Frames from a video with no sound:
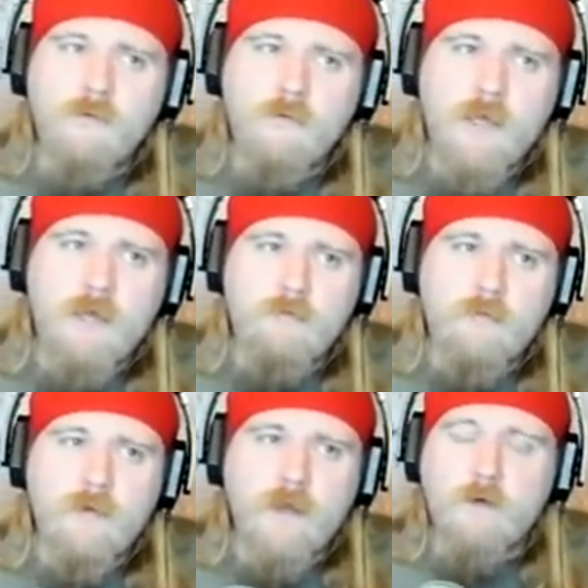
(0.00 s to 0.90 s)
we
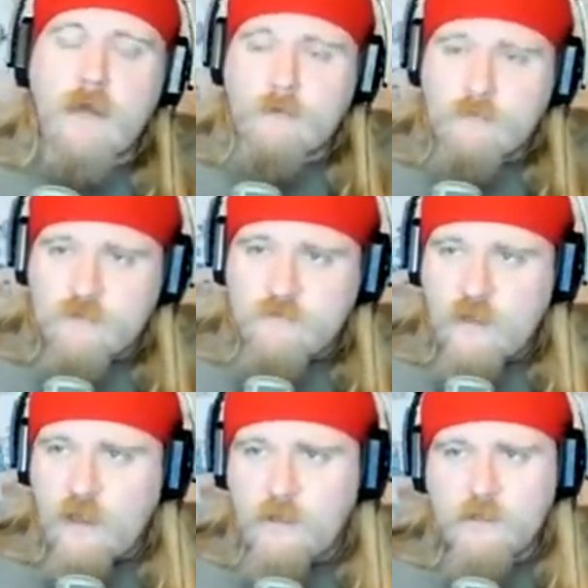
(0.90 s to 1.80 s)
interact with the
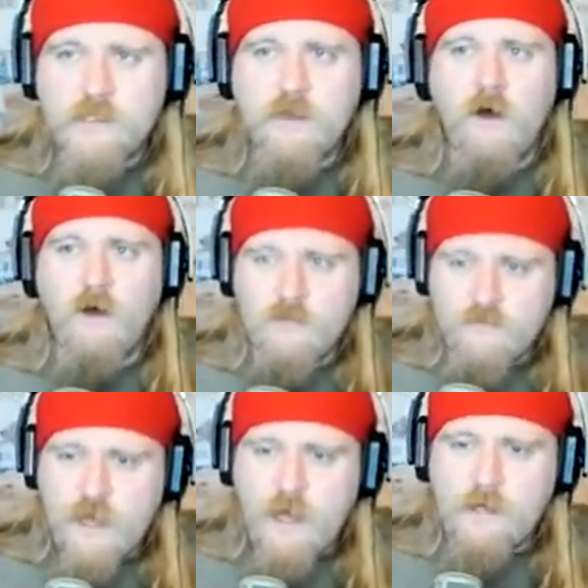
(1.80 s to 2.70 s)
fans, all
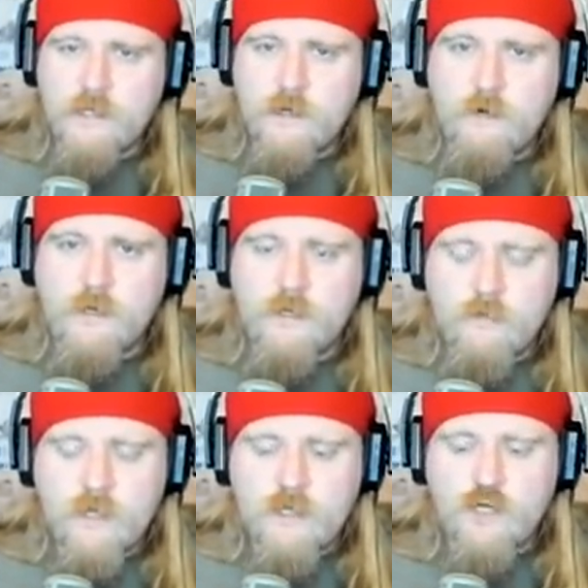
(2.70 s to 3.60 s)
of that is going to
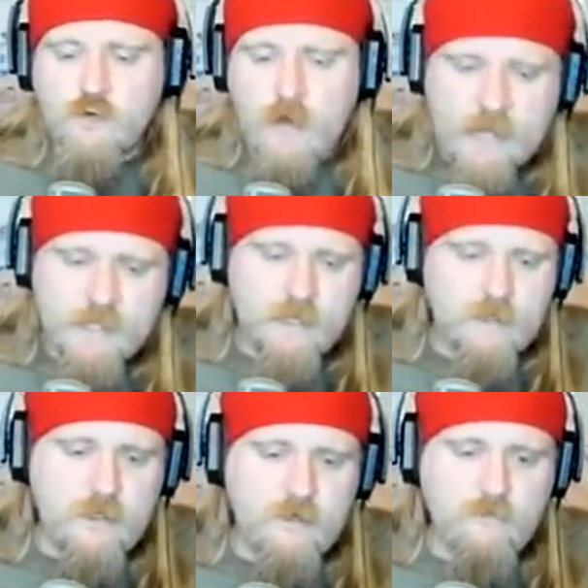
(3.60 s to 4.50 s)
be
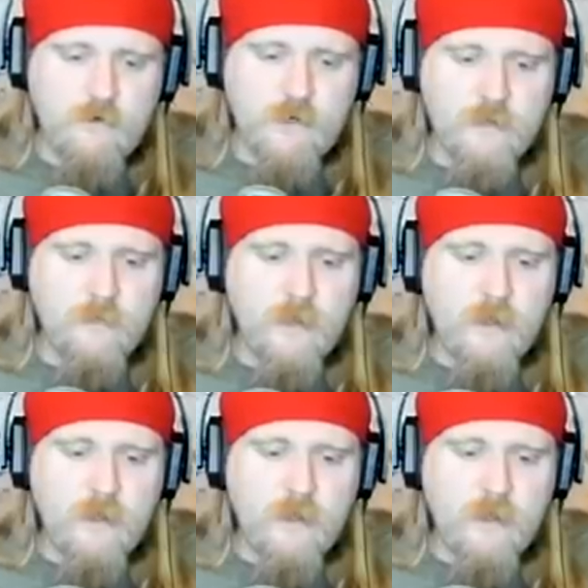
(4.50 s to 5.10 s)
drastically different.